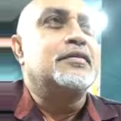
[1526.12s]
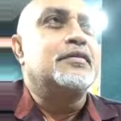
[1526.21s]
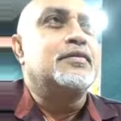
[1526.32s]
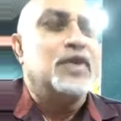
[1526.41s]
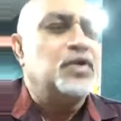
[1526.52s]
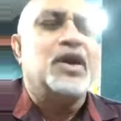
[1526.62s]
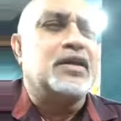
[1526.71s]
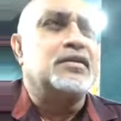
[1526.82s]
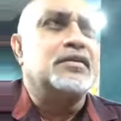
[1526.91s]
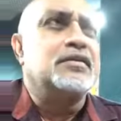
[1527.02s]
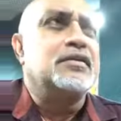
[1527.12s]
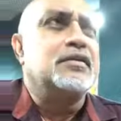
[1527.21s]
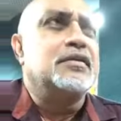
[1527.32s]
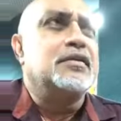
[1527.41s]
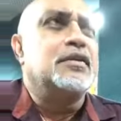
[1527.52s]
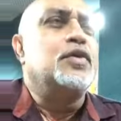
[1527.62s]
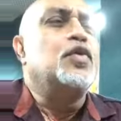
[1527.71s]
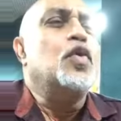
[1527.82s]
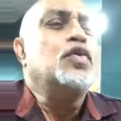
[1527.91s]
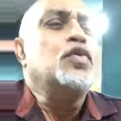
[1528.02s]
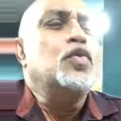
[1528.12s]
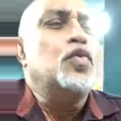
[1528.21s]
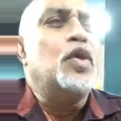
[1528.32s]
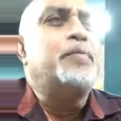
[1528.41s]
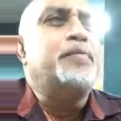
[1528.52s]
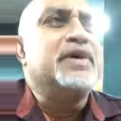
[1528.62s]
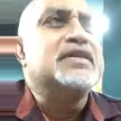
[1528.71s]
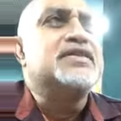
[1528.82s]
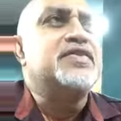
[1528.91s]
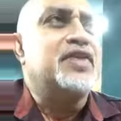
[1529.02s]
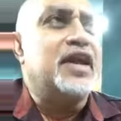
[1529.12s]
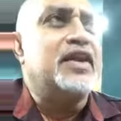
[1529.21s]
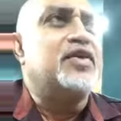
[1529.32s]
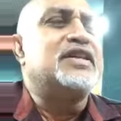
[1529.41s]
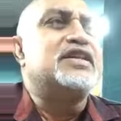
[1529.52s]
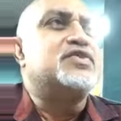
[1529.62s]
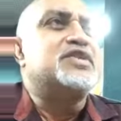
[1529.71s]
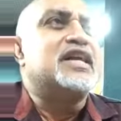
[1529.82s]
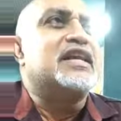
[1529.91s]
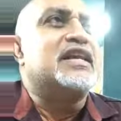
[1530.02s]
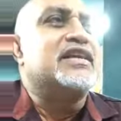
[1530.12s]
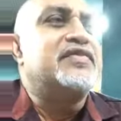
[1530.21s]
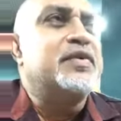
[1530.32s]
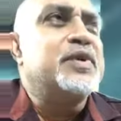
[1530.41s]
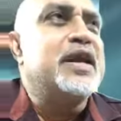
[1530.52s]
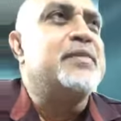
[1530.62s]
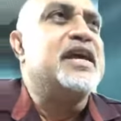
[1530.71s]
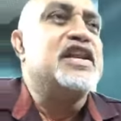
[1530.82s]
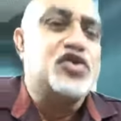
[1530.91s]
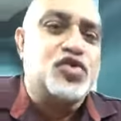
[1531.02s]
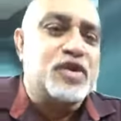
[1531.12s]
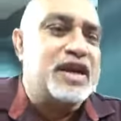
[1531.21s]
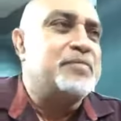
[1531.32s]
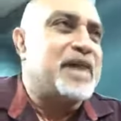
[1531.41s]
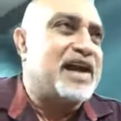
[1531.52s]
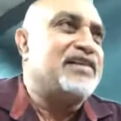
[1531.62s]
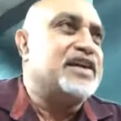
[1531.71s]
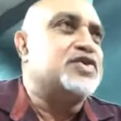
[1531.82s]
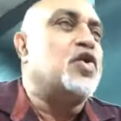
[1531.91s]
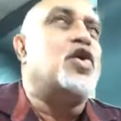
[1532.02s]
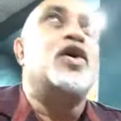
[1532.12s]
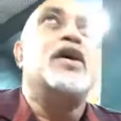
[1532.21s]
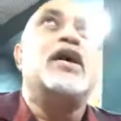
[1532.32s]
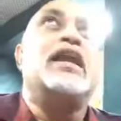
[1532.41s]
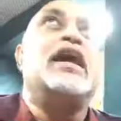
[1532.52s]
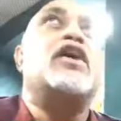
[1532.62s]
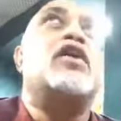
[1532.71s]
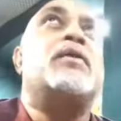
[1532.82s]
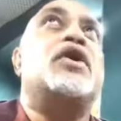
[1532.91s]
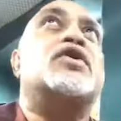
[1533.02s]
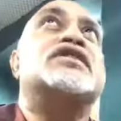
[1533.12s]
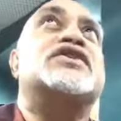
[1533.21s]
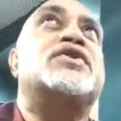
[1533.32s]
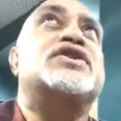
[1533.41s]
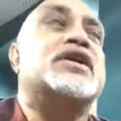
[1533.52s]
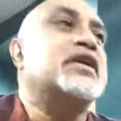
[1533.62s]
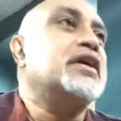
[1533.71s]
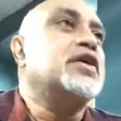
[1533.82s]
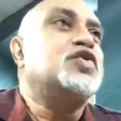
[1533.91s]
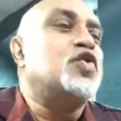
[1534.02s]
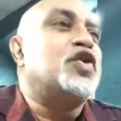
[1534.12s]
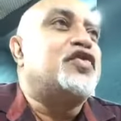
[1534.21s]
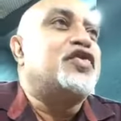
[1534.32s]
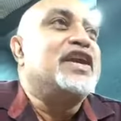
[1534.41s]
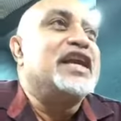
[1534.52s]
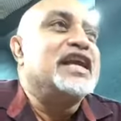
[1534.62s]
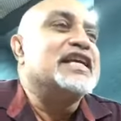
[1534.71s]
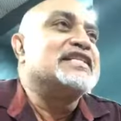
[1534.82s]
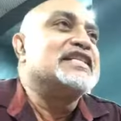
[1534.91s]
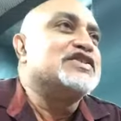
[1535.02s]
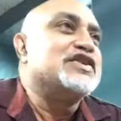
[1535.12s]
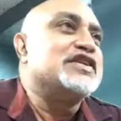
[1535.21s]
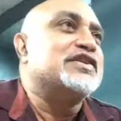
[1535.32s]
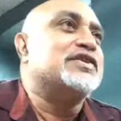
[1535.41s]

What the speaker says: We do it. You don't know a person really until you start living with them in marriage or in a common law situation 2 or 3 years into it. You know?